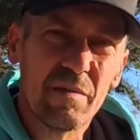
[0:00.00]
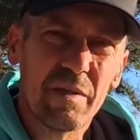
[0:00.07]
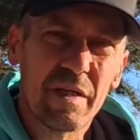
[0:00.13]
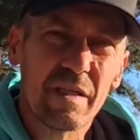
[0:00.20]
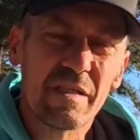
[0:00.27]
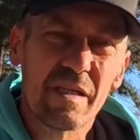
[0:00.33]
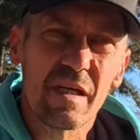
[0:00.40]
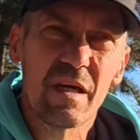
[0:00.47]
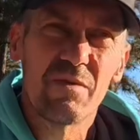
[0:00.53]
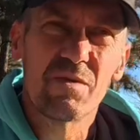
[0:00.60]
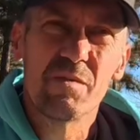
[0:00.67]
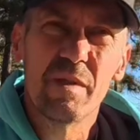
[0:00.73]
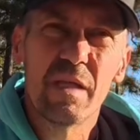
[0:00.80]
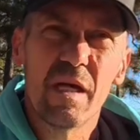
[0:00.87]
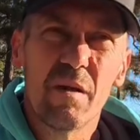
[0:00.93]
because it gives
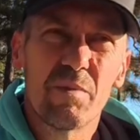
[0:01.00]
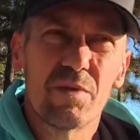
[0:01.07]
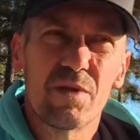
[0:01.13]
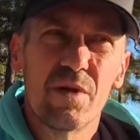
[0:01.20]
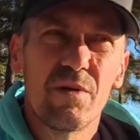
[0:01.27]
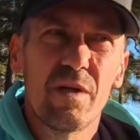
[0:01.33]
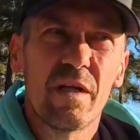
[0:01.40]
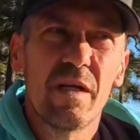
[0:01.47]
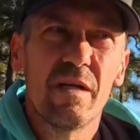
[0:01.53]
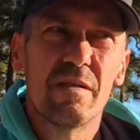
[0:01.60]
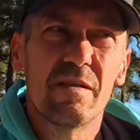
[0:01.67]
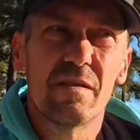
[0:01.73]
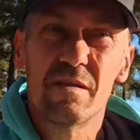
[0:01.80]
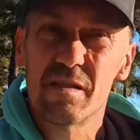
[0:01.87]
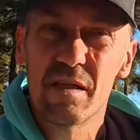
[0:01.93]
me the opportunity
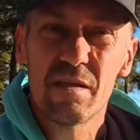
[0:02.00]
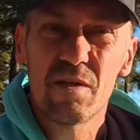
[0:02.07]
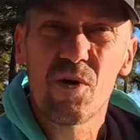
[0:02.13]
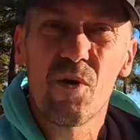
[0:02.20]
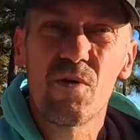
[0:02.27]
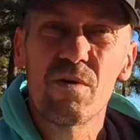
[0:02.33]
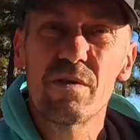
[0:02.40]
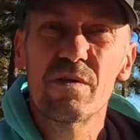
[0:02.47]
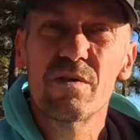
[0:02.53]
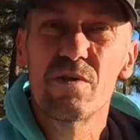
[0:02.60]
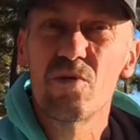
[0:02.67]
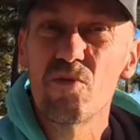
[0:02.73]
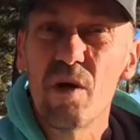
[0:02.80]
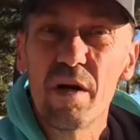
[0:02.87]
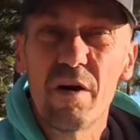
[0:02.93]
to see the course, to
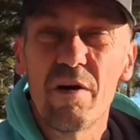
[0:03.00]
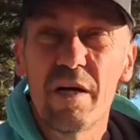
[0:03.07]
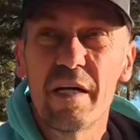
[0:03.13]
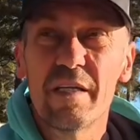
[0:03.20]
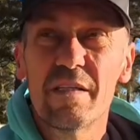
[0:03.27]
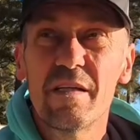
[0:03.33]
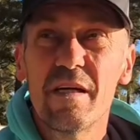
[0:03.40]
run on it.